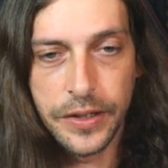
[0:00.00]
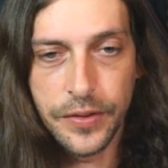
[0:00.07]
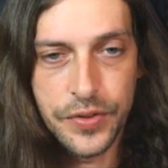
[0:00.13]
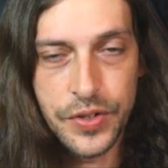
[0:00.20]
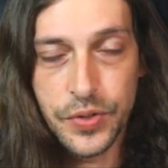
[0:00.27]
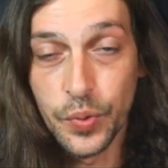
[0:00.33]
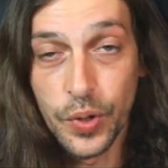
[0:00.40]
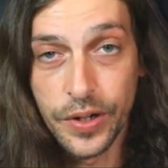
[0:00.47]

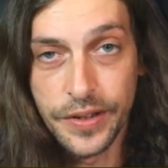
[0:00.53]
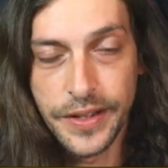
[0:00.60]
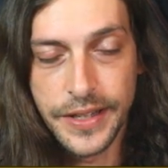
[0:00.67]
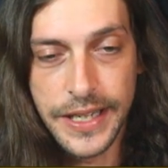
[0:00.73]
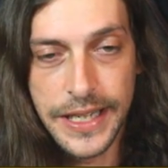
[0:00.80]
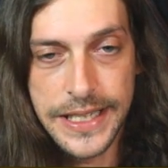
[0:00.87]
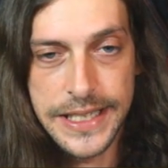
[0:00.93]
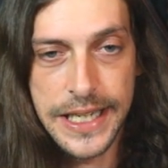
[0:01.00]
just one of the
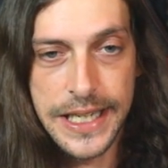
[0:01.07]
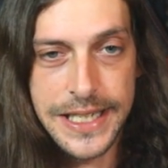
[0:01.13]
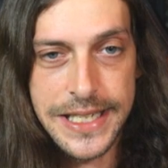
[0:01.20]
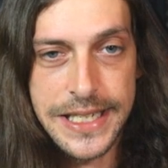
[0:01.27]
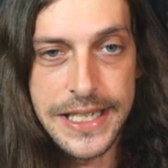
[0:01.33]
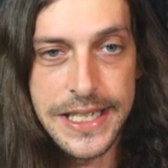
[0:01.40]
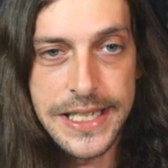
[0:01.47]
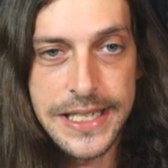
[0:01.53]
things that I
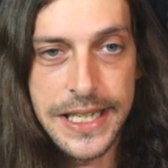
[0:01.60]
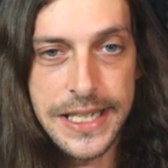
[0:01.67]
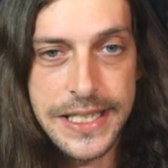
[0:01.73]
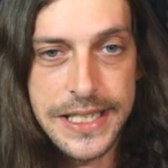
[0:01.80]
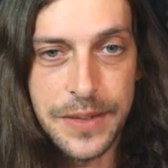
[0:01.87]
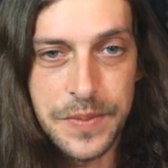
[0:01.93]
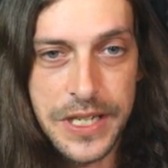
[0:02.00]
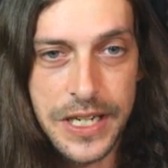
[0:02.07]
see is that
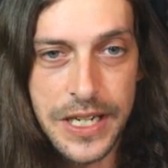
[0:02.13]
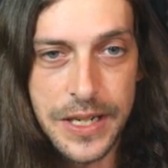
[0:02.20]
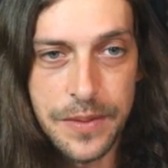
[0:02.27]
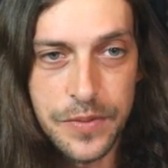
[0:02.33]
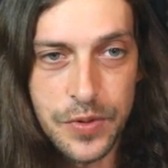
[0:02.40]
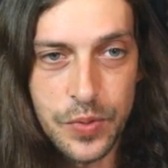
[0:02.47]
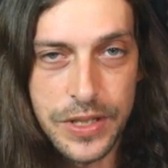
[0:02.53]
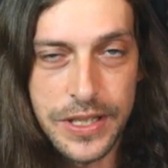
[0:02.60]

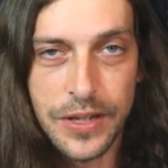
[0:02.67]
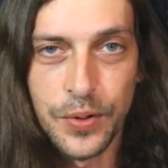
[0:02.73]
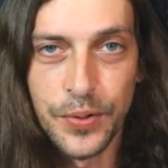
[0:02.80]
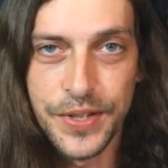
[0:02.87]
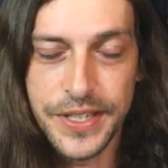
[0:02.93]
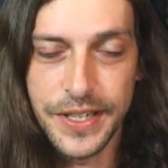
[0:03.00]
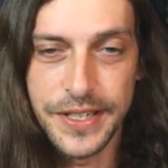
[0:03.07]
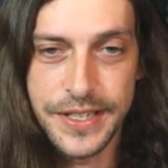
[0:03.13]
sometimes with that whole
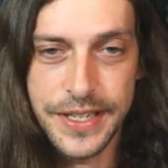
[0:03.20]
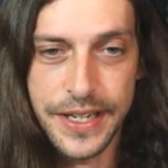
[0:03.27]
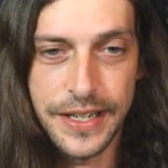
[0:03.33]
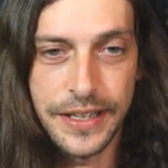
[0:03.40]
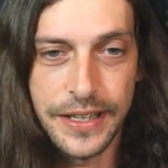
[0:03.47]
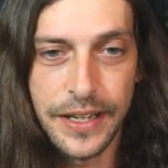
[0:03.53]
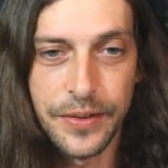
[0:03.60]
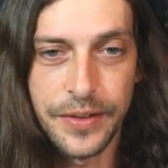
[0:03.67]

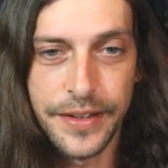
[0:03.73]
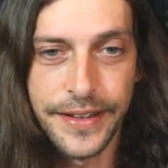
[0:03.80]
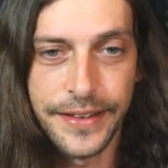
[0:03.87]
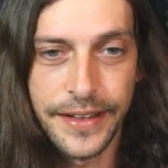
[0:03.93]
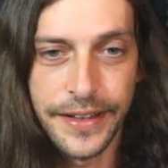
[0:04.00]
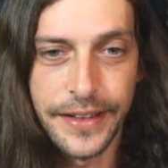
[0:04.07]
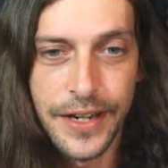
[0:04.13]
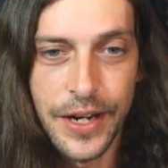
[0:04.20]
sunsetting, I don't think
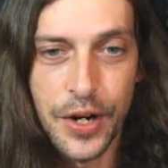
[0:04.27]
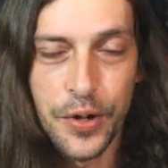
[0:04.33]
they